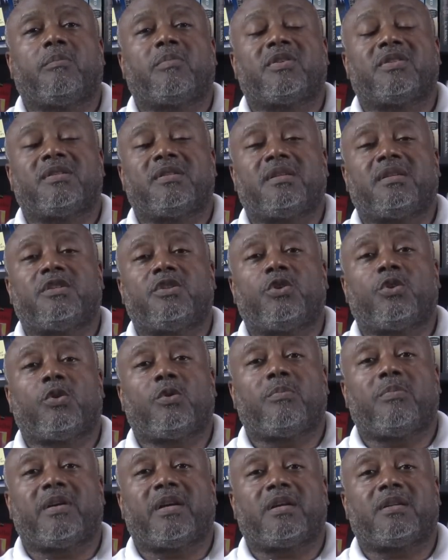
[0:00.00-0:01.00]
Present
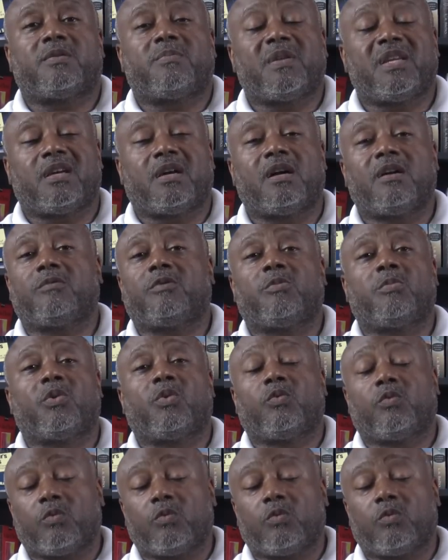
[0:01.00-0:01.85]
your best. Be comfortable.